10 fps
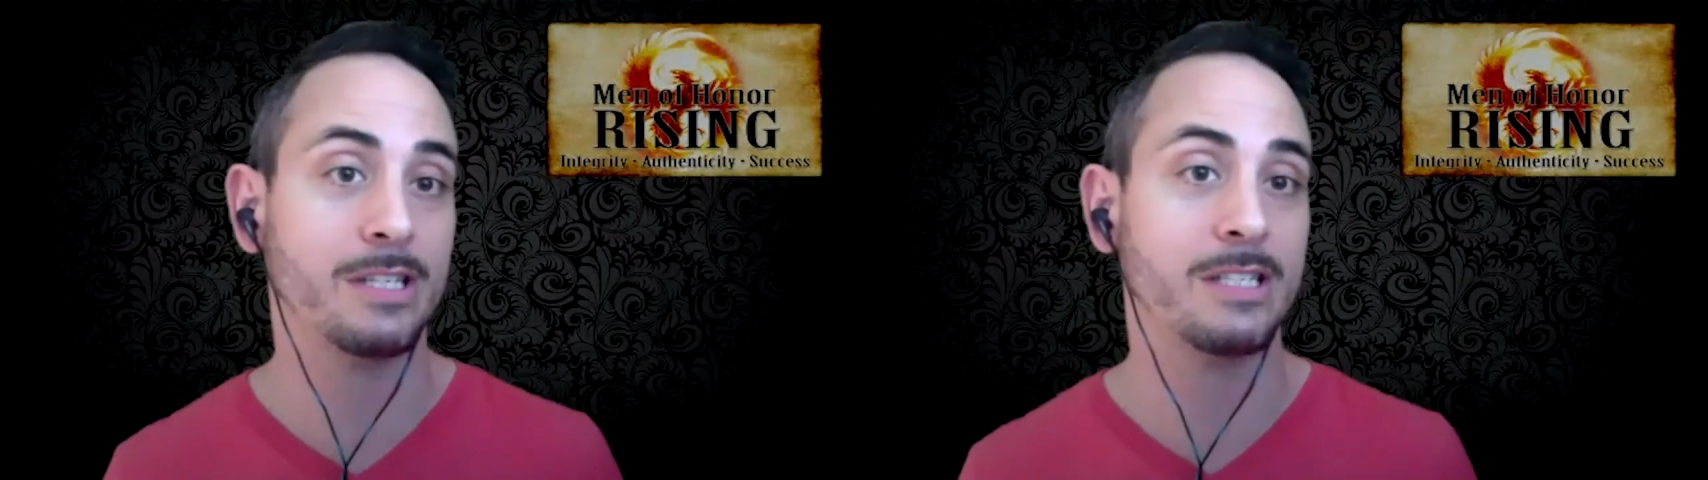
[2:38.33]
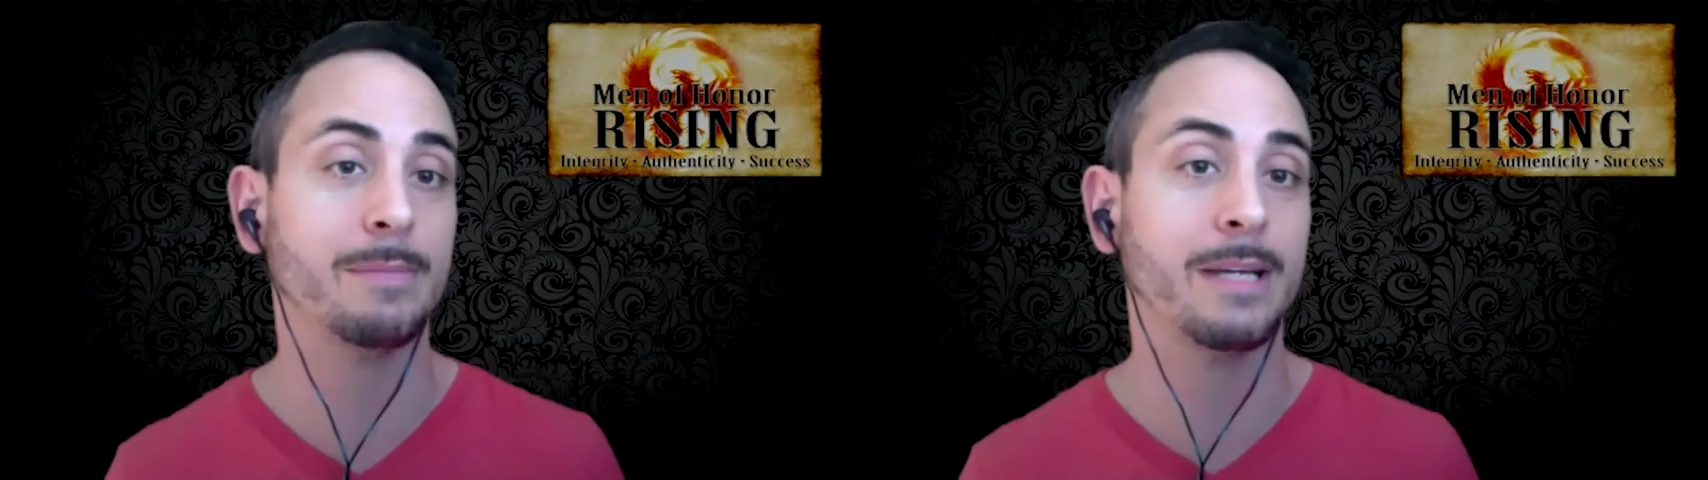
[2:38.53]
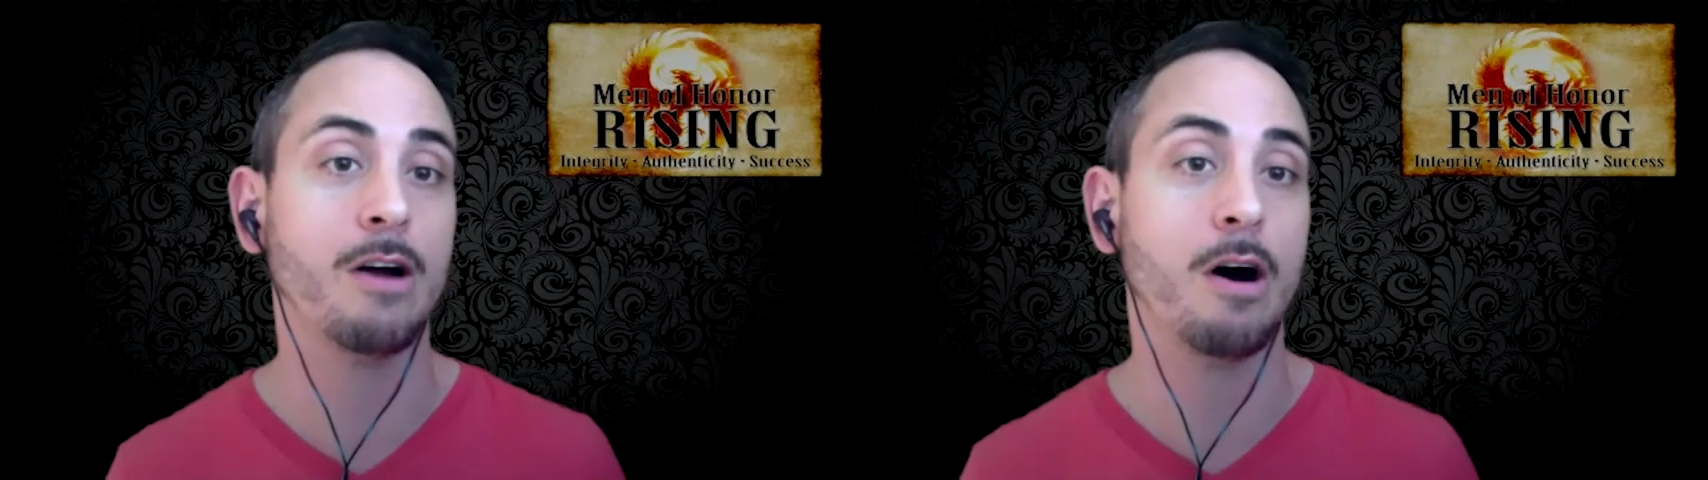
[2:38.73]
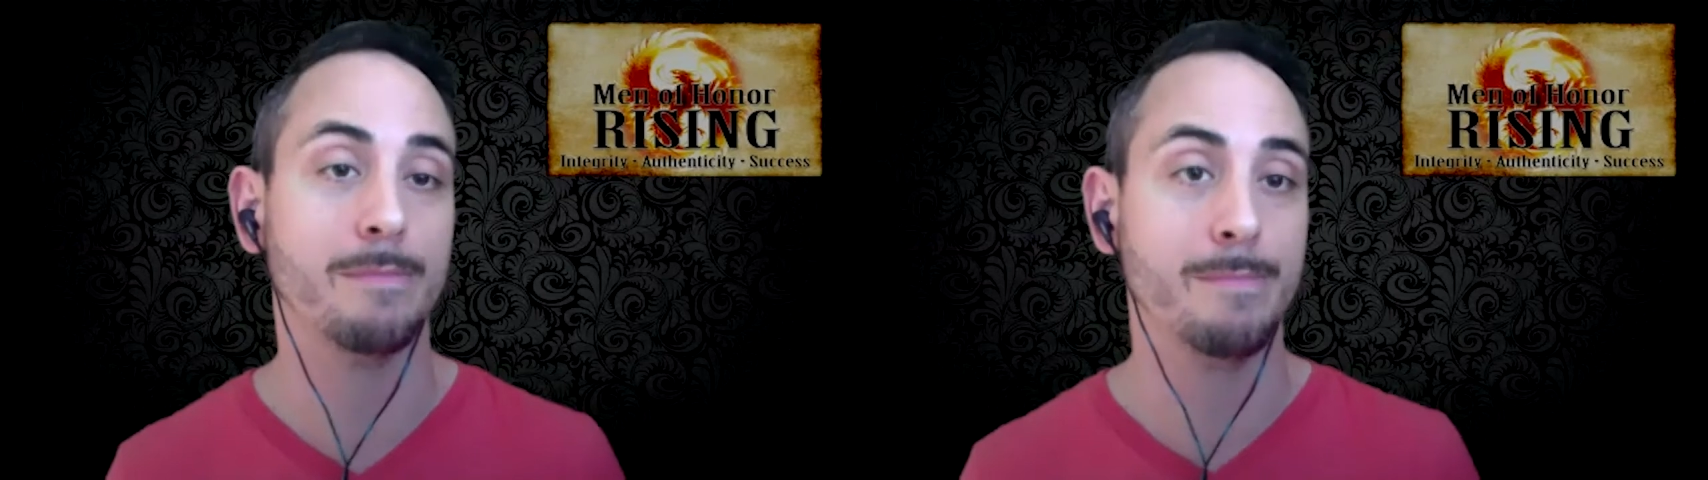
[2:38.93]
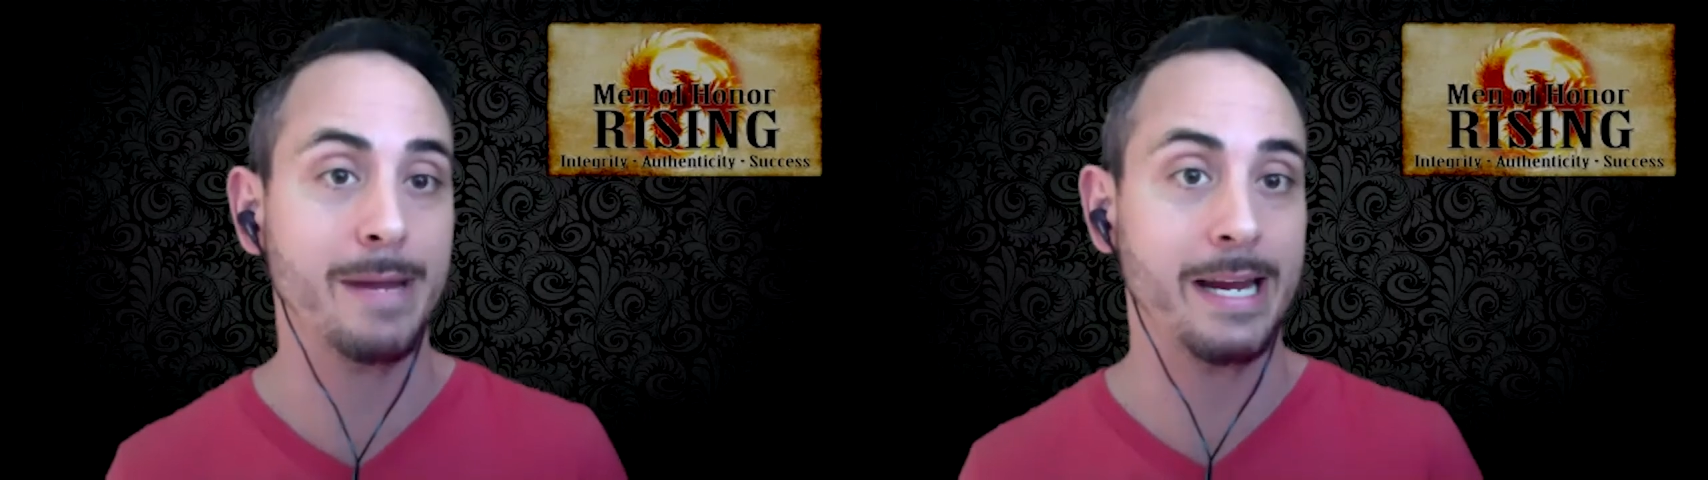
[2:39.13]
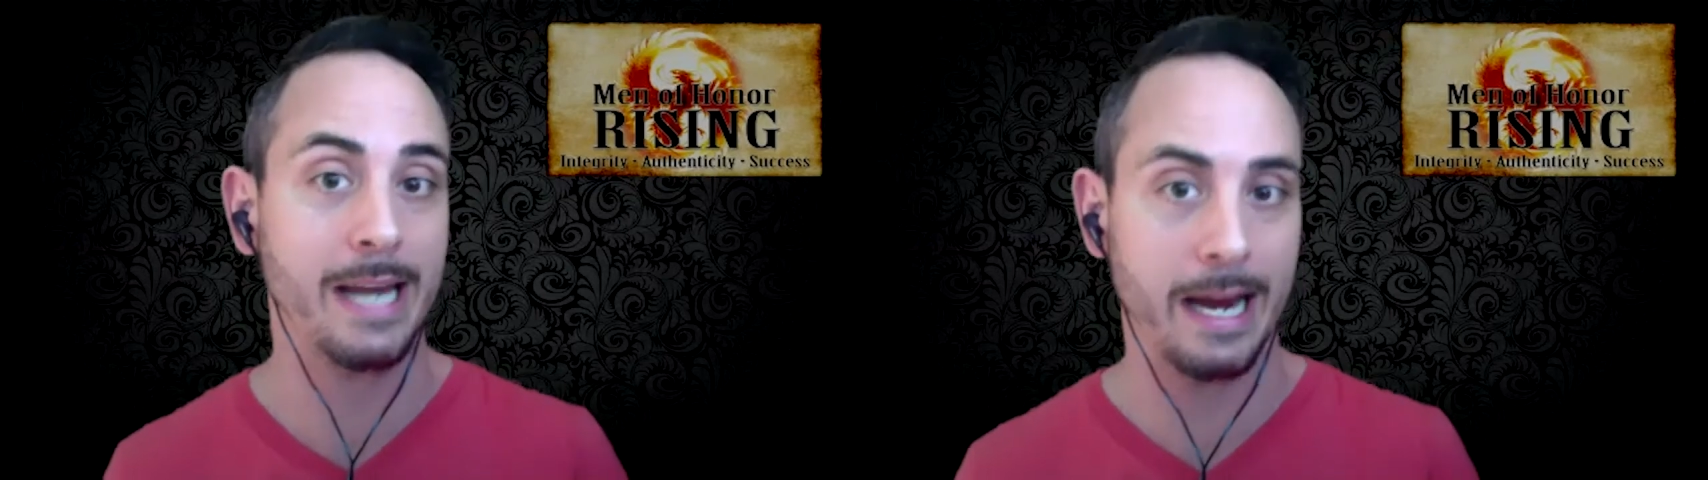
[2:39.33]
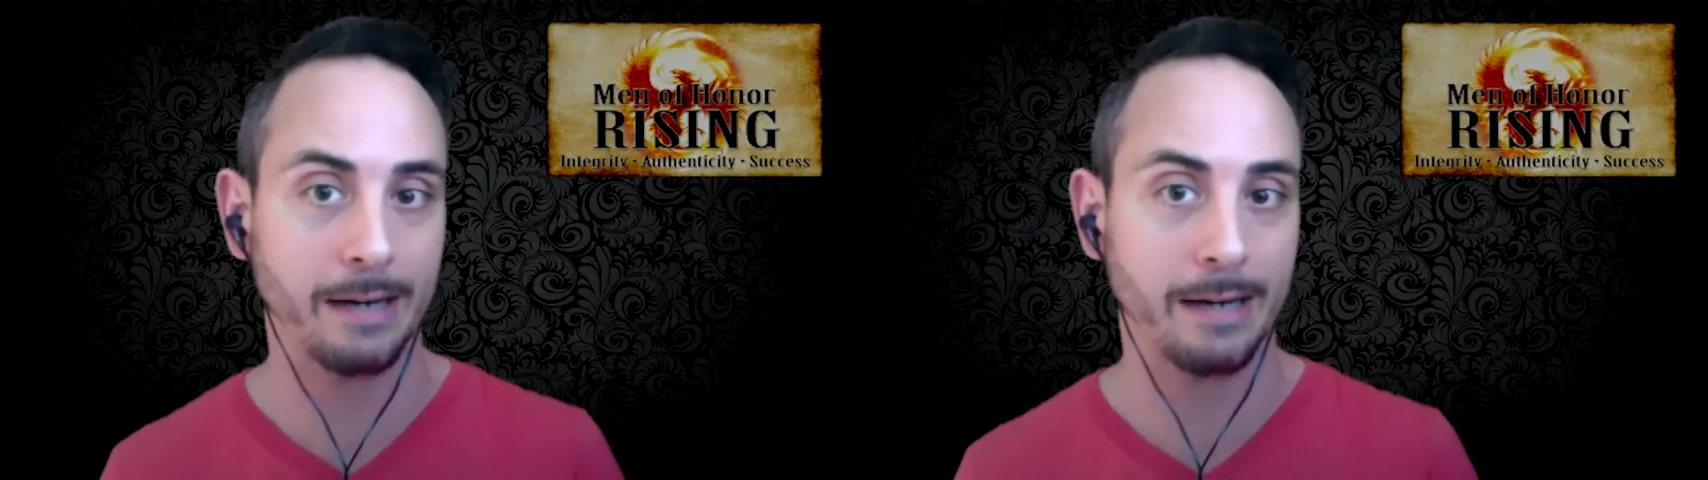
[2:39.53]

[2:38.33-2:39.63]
is something called meaning.